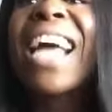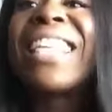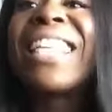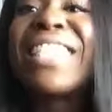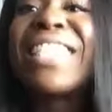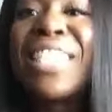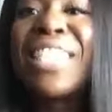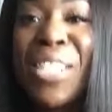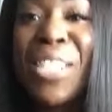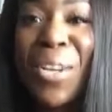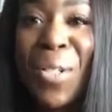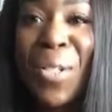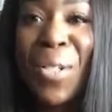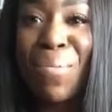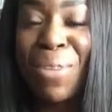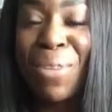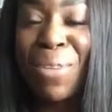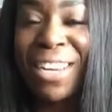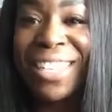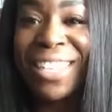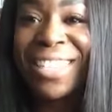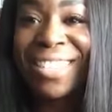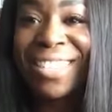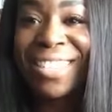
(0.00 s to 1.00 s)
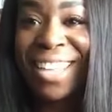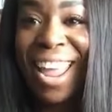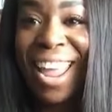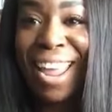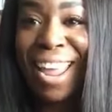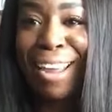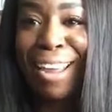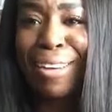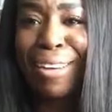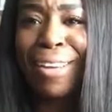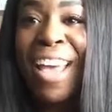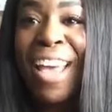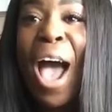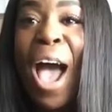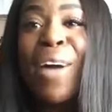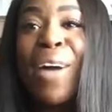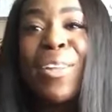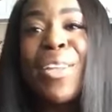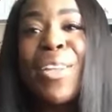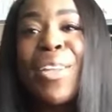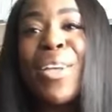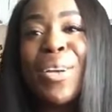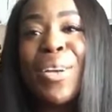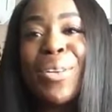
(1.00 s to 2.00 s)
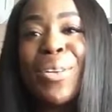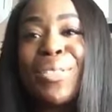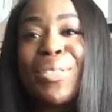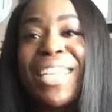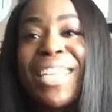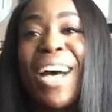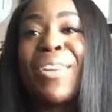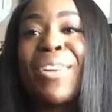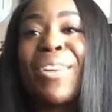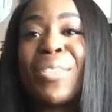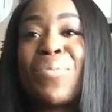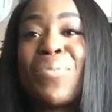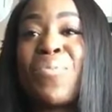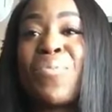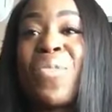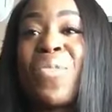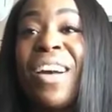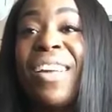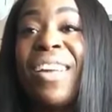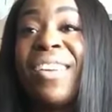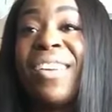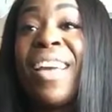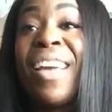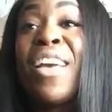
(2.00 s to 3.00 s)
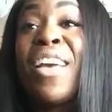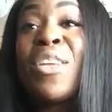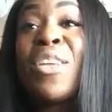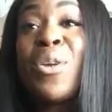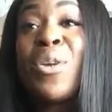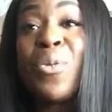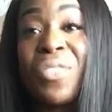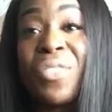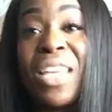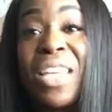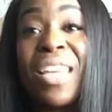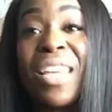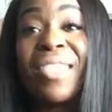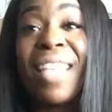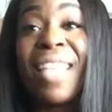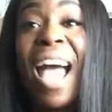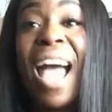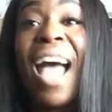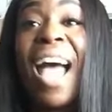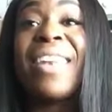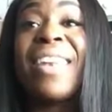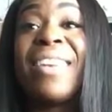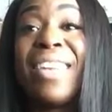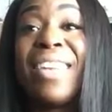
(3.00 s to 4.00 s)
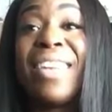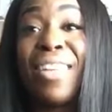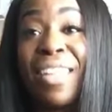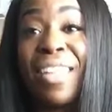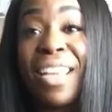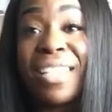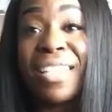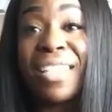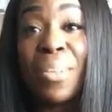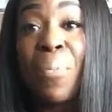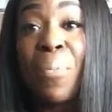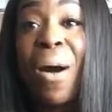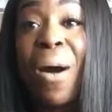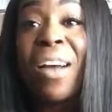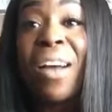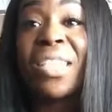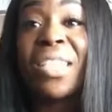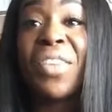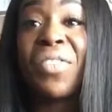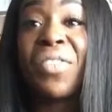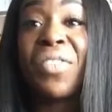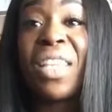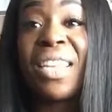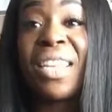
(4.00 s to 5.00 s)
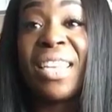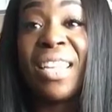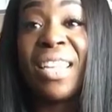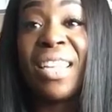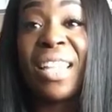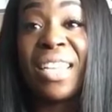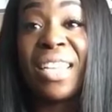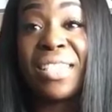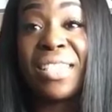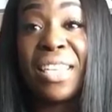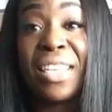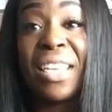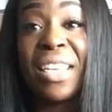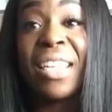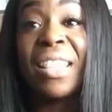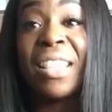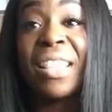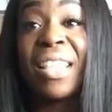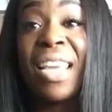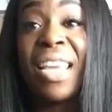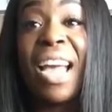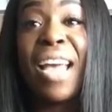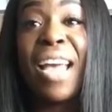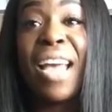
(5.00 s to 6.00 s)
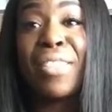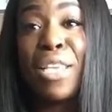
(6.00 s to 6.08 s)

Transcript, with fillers: I still am going to stand. How do you tell someone you think that kneeling is a positive thing, kneeling is a good thing,